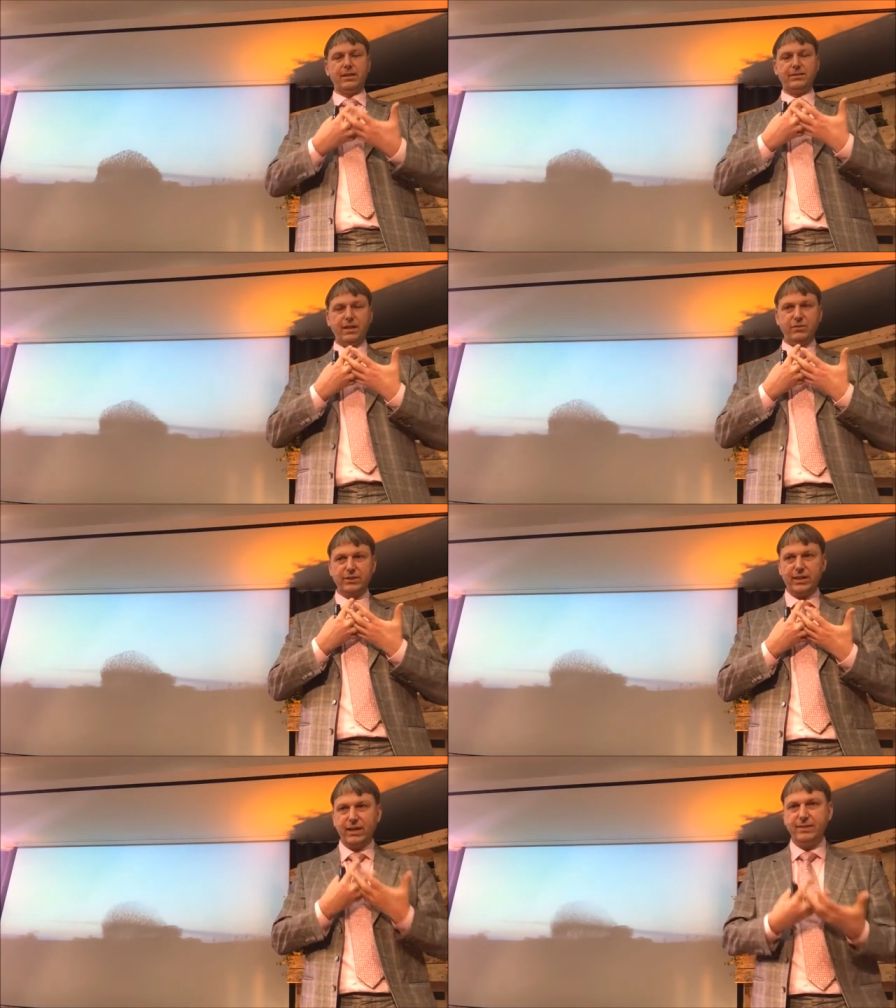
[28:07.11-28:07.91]

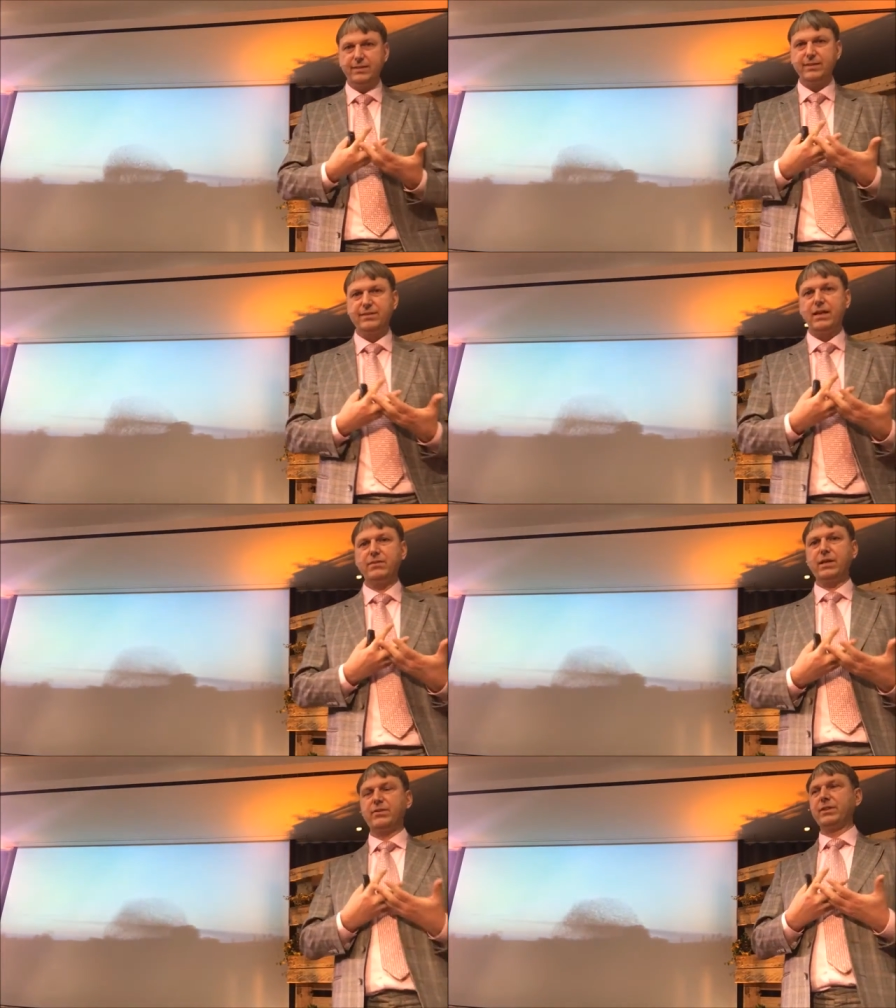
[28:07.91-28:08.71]
self-organizing,
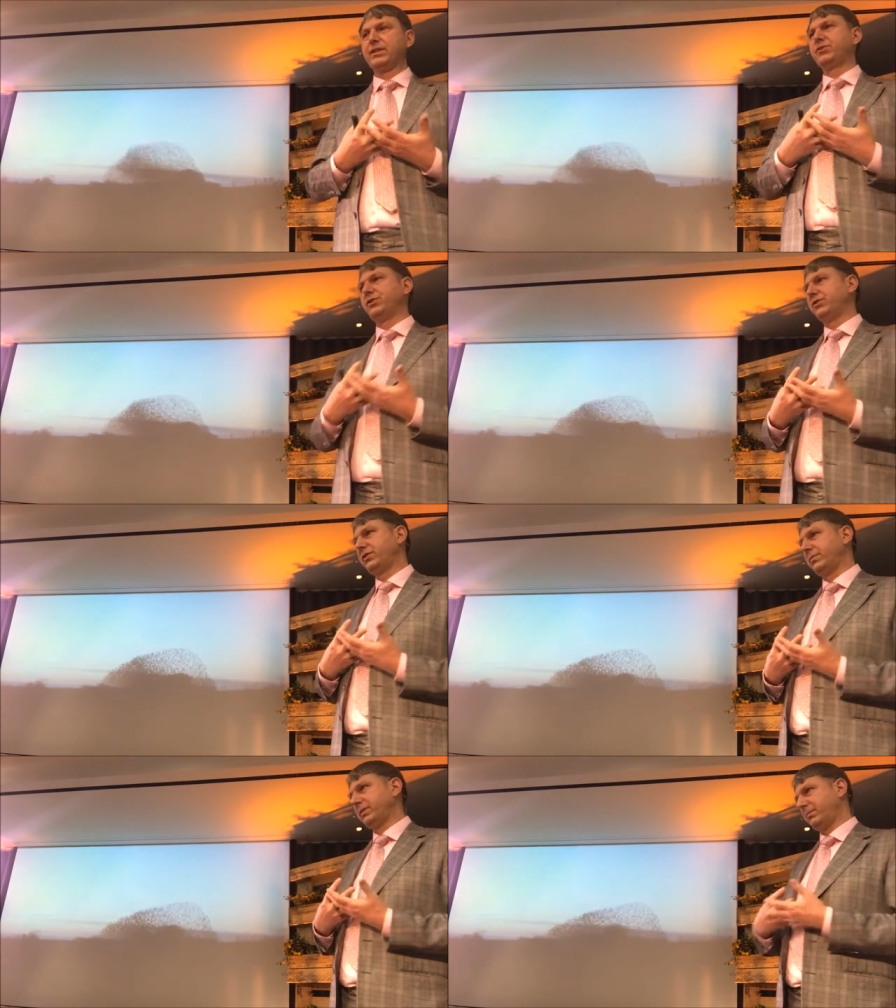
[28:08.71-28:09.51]
self-governing
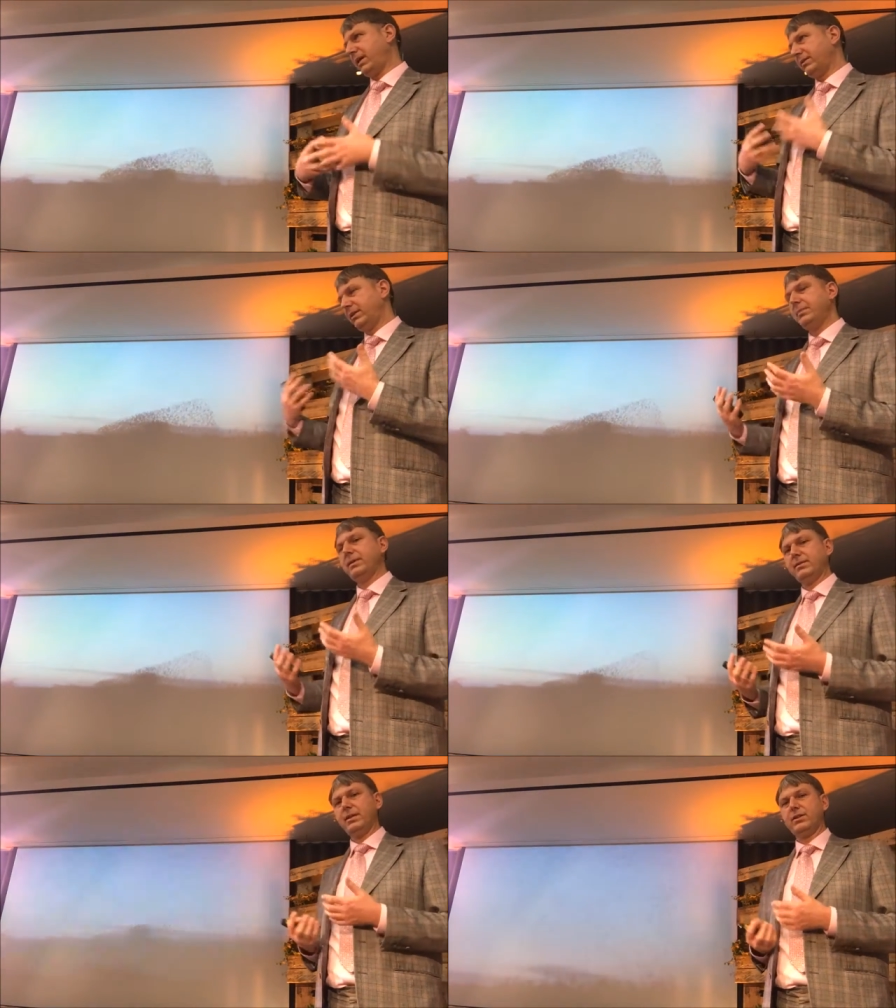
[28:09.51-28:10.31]
system, and my team
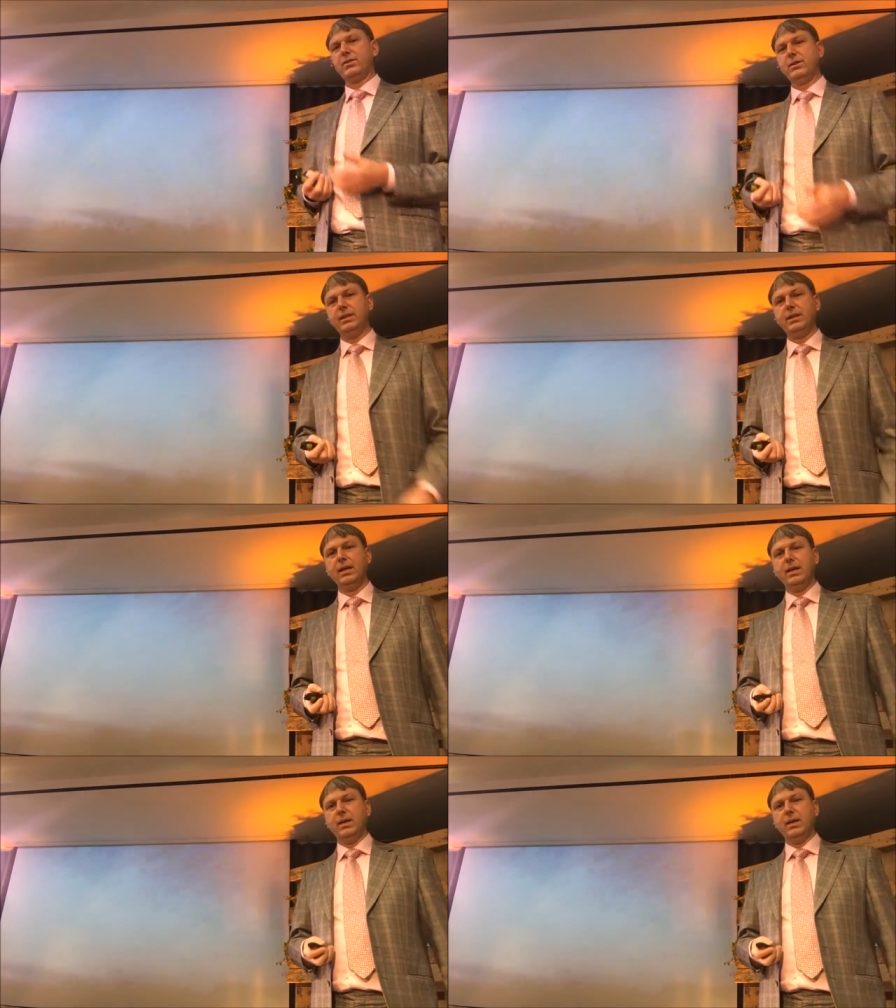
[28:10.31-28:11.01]
has actually